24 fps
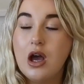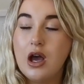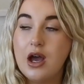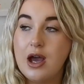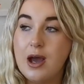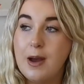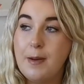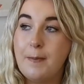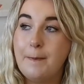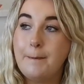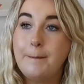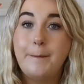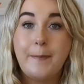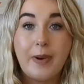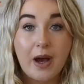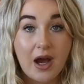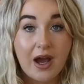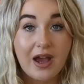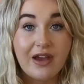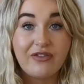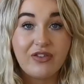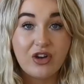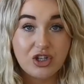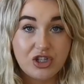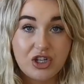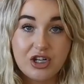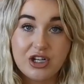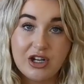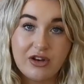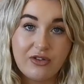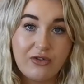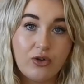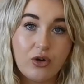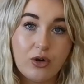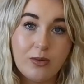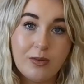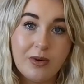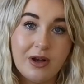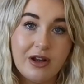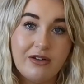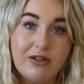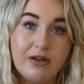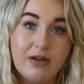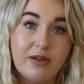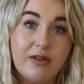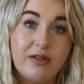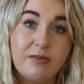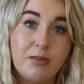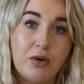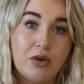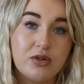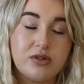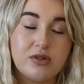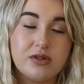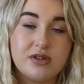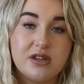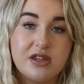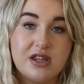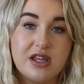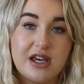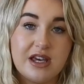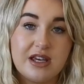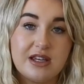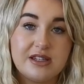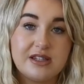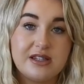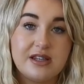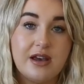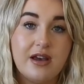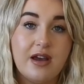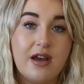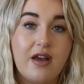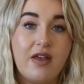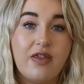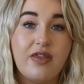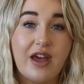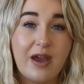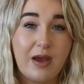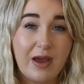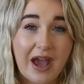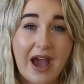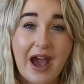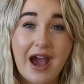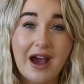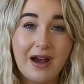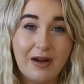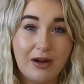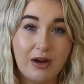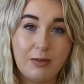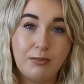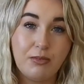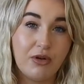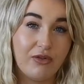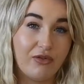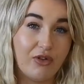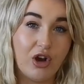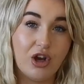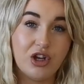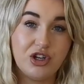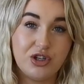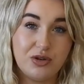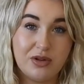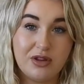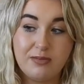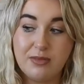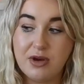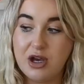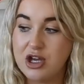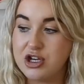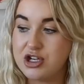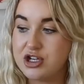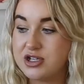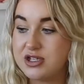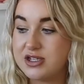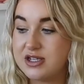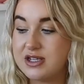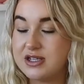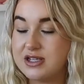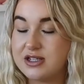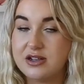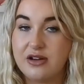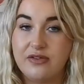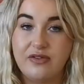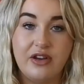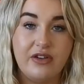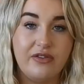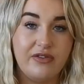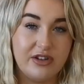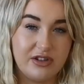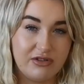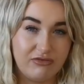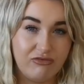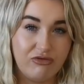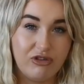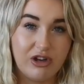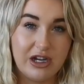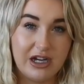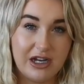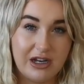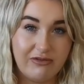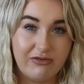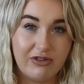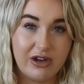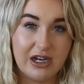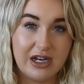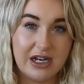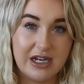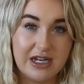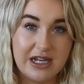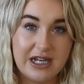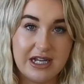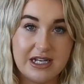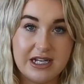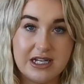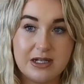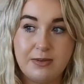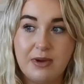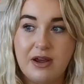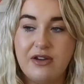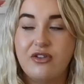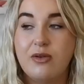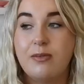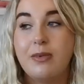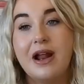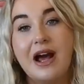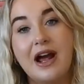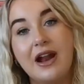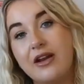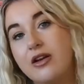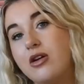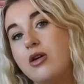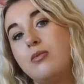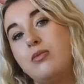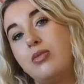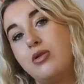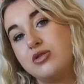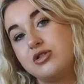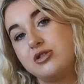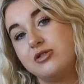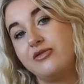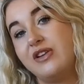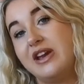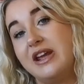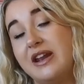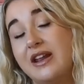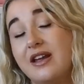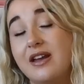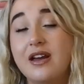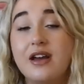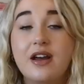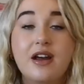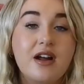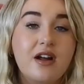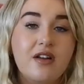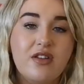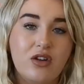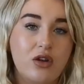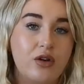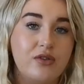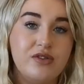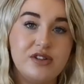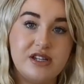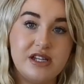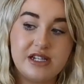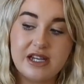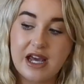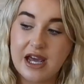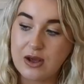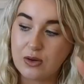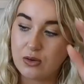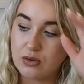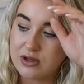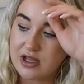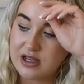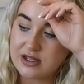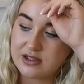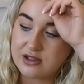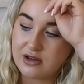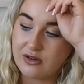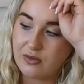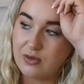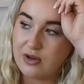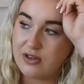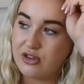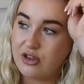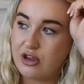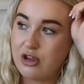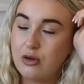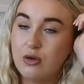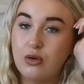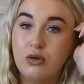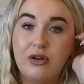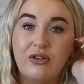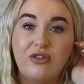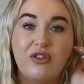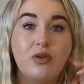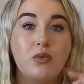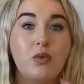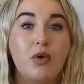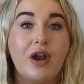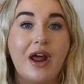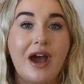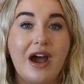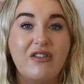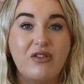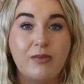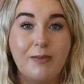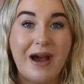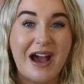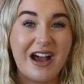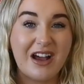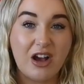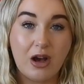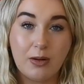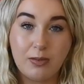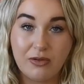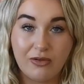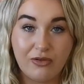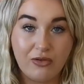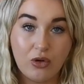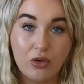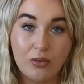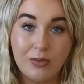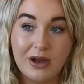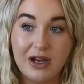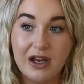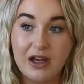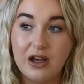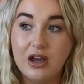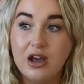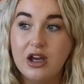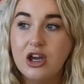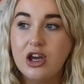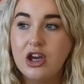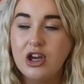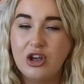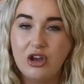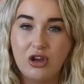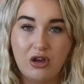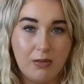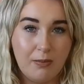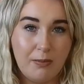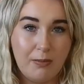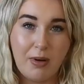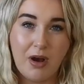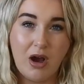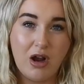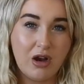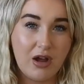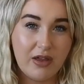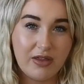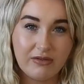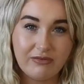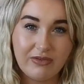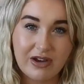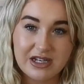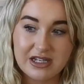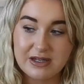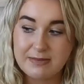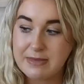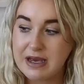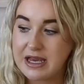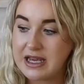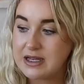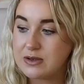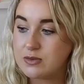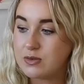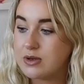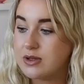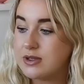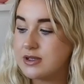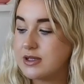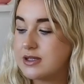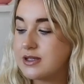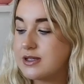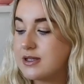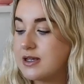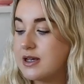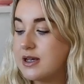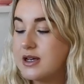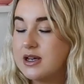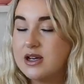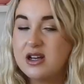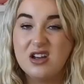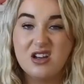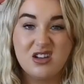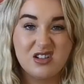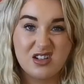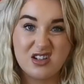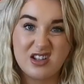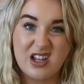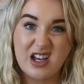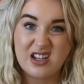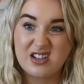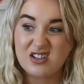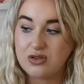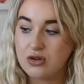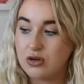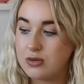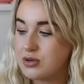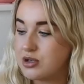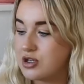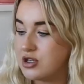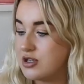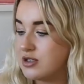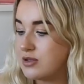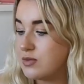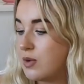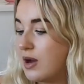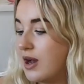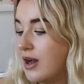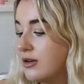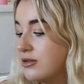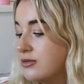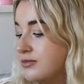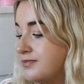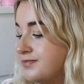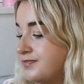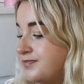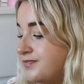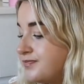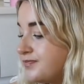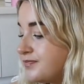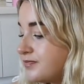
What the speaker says: But if I do need formula and bottles and things, they can provide you with emergency stuff if it's really, really needed. But if you're planning on bottle feeding, then obviously take all that stuff with you. Or if you want to have a backup of formula, you can buy like the ready-made ones. So that's an option as well.